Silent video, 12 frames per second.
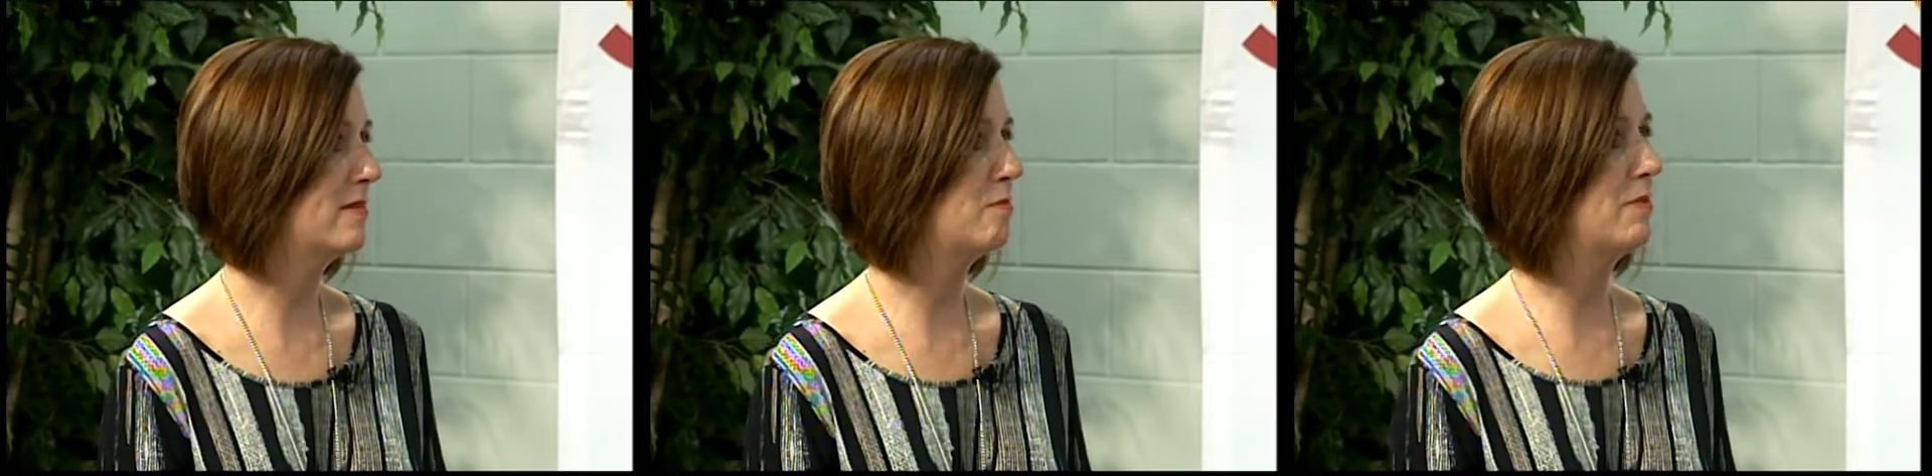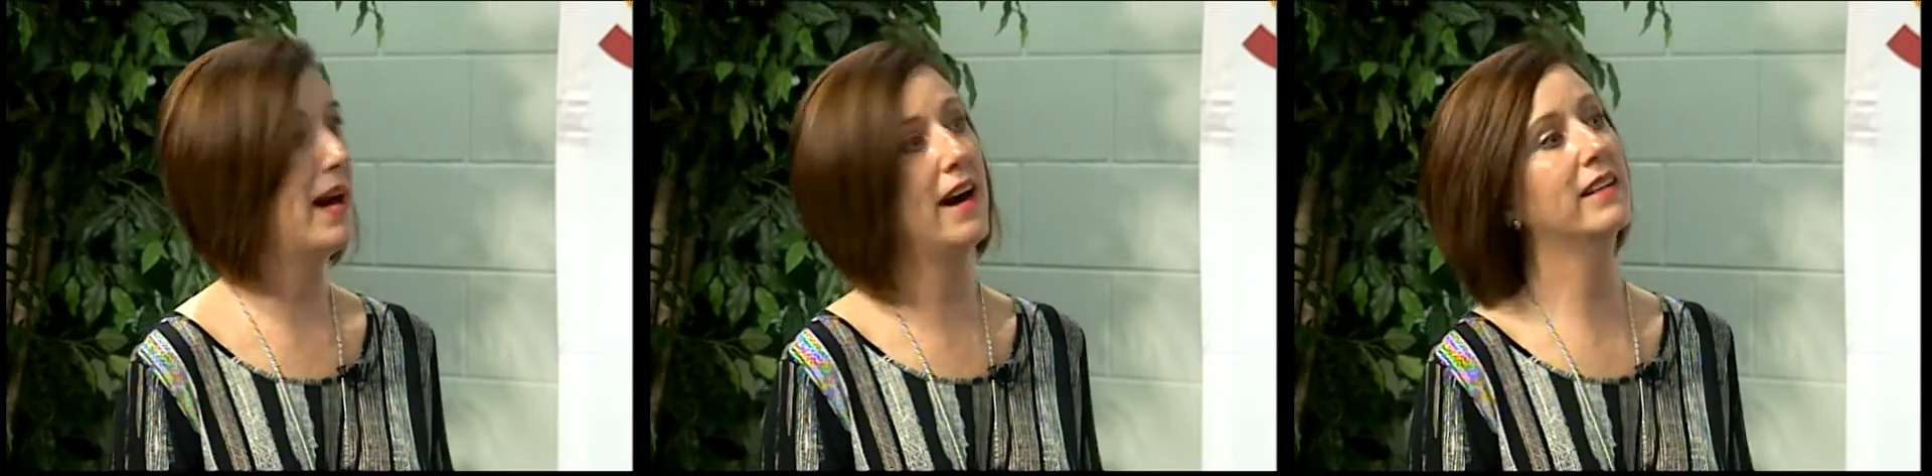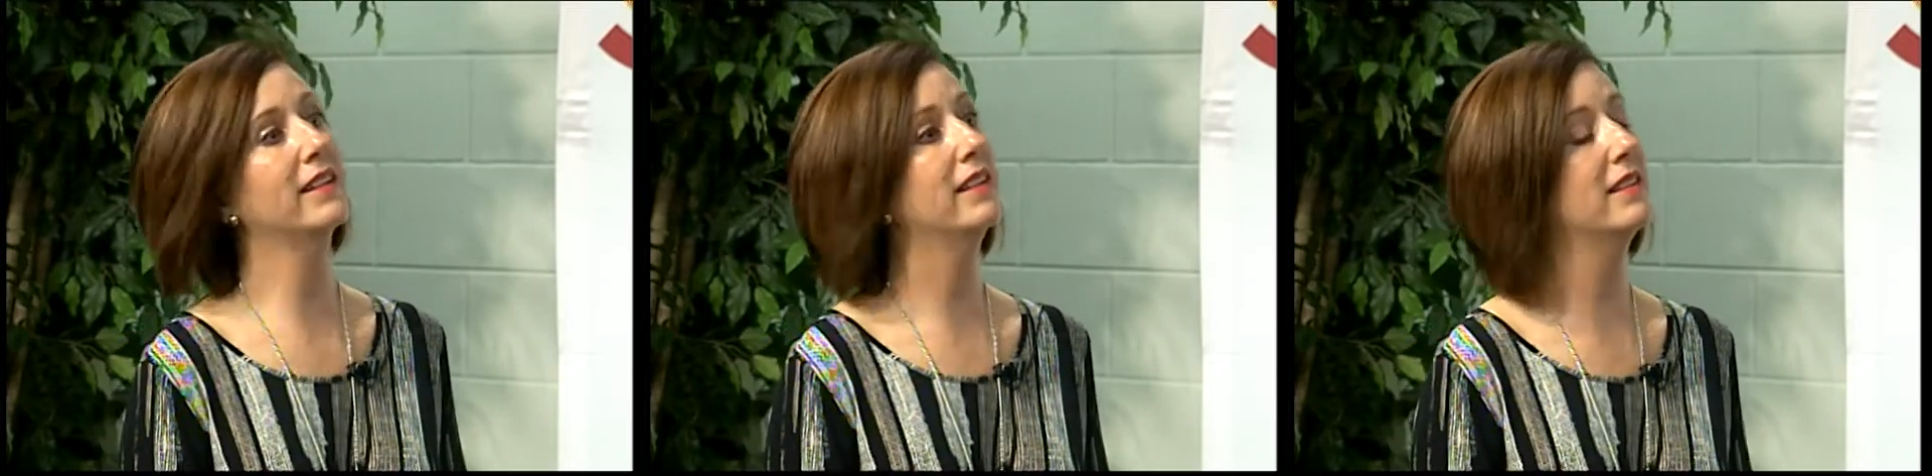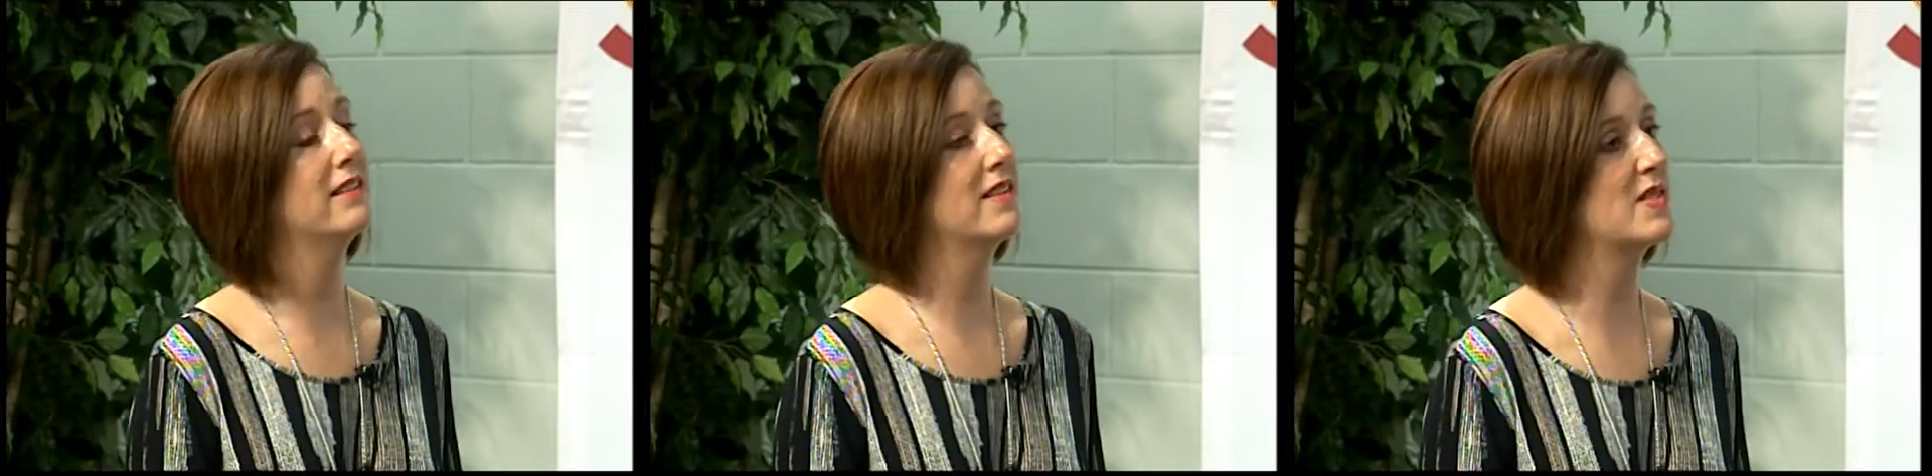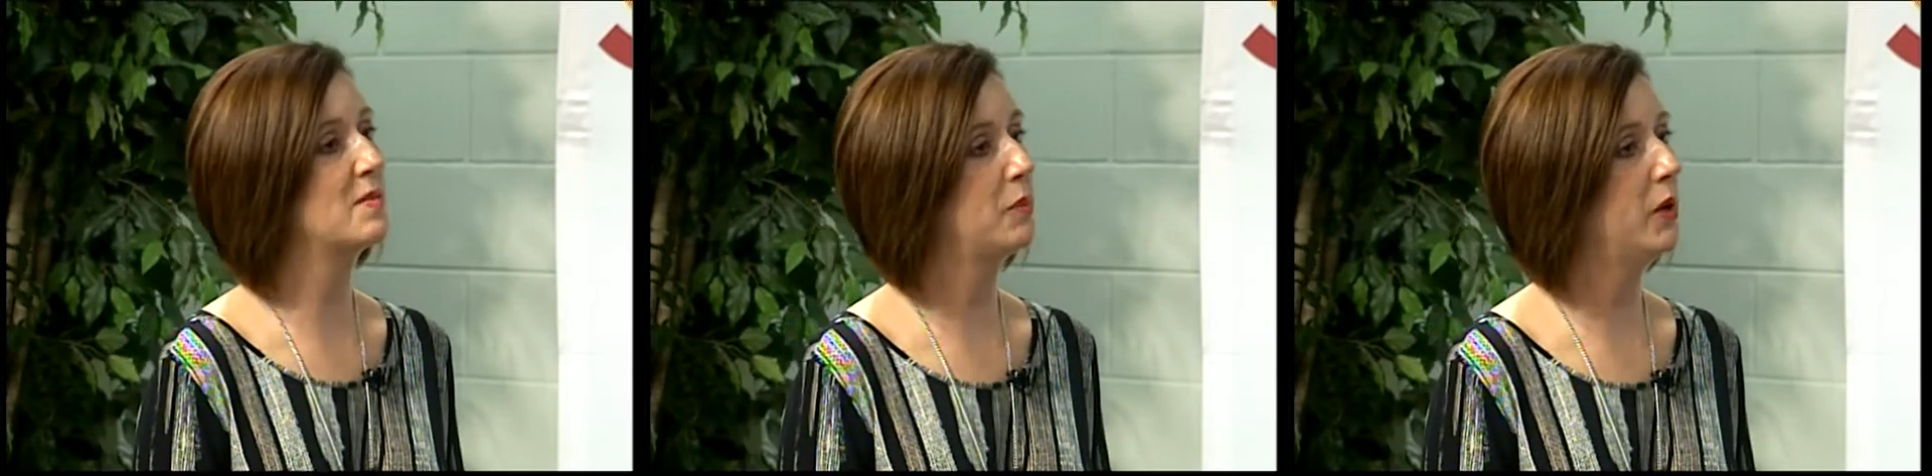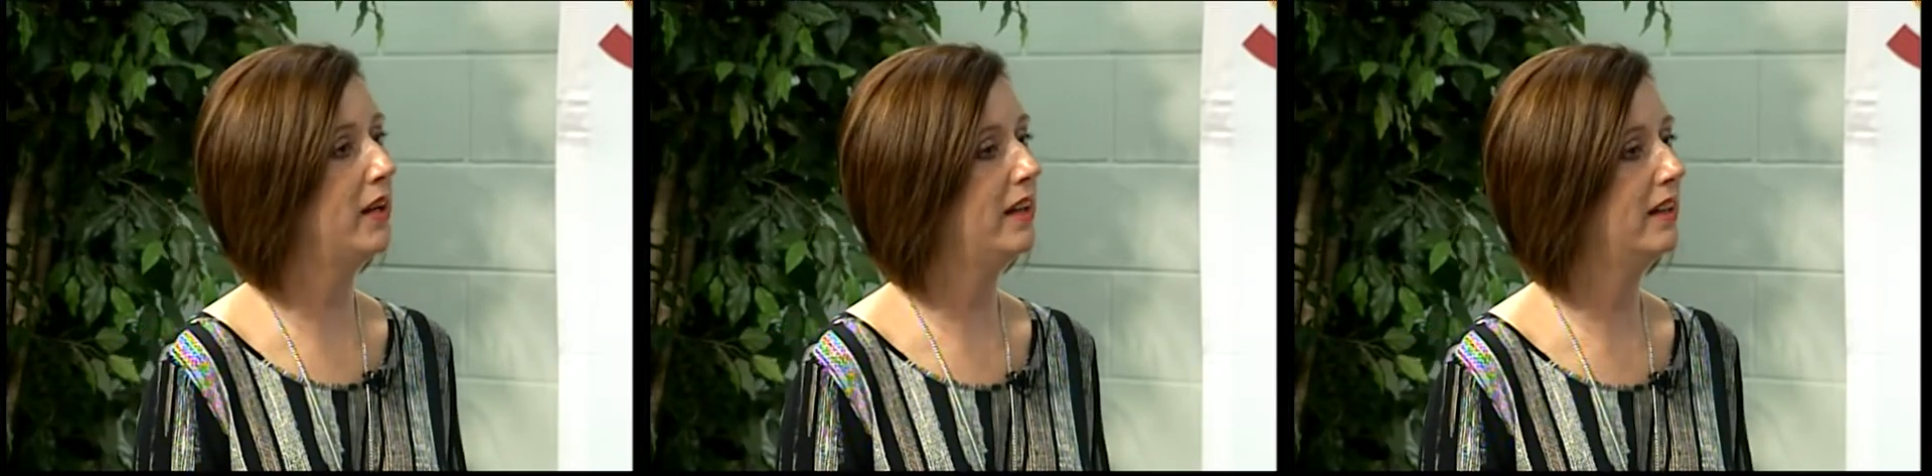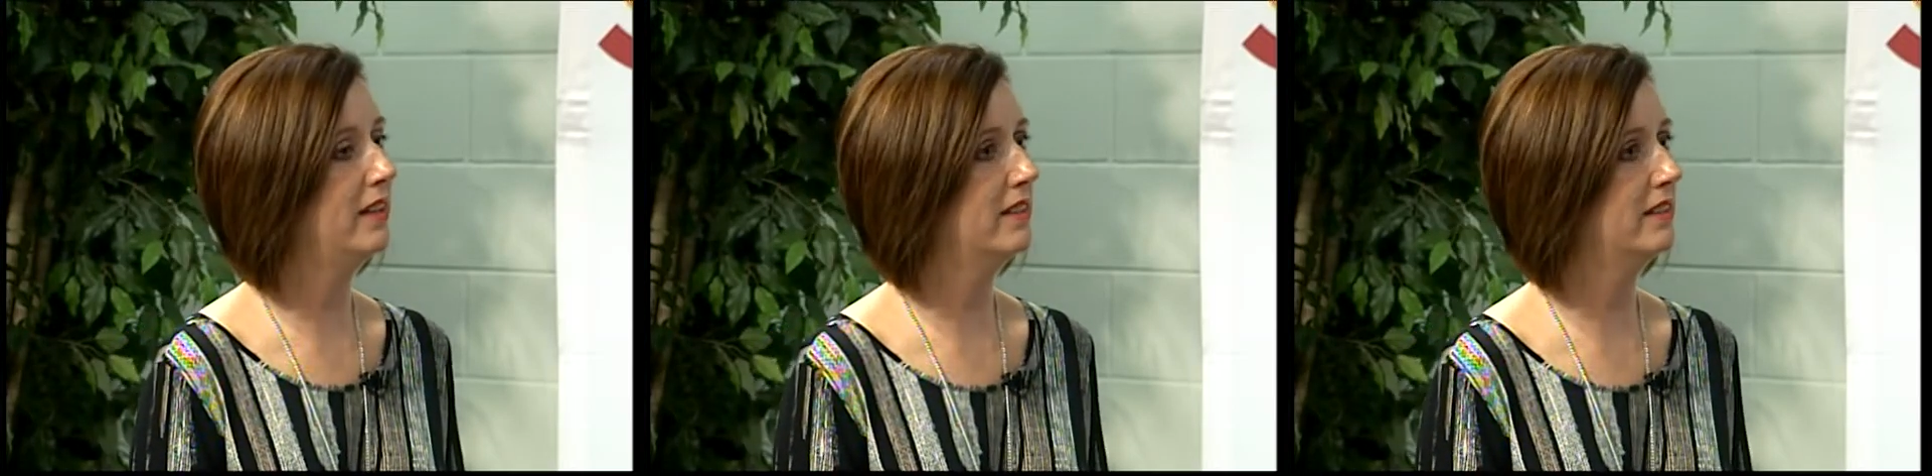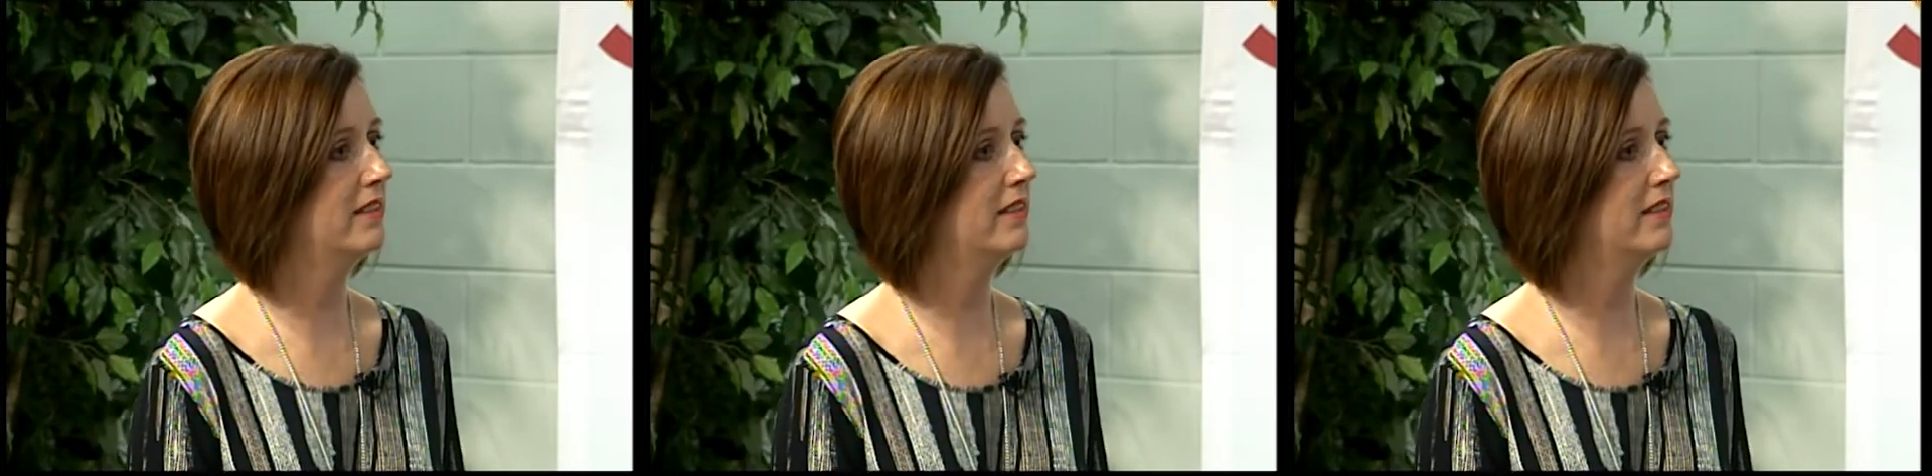back in the spring and